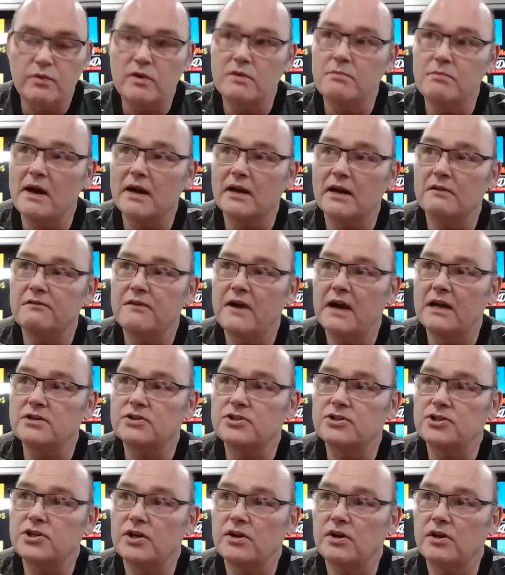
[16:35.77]
We
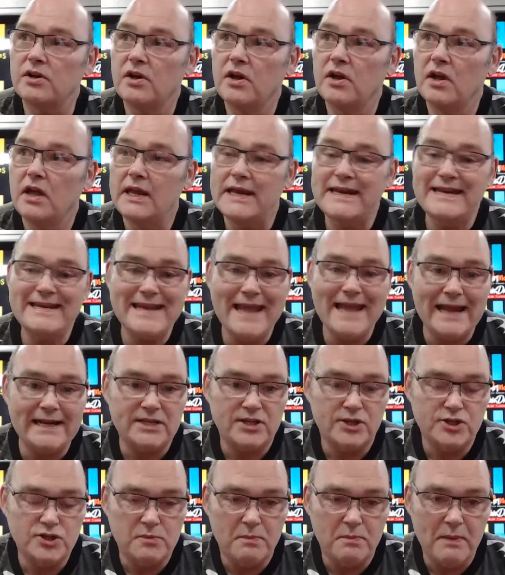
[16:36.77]
manufacture
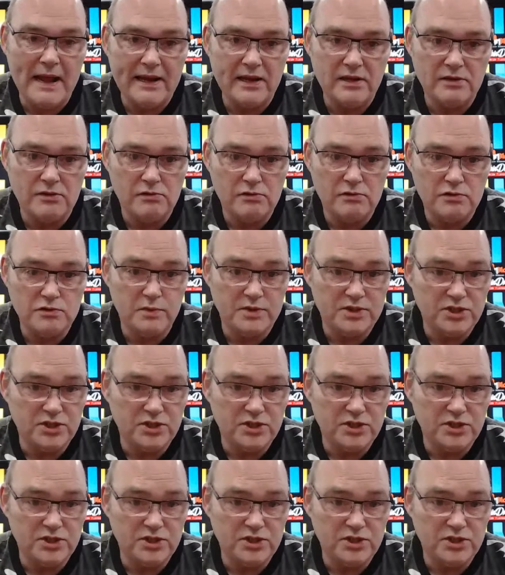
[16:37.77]
net tobaccos,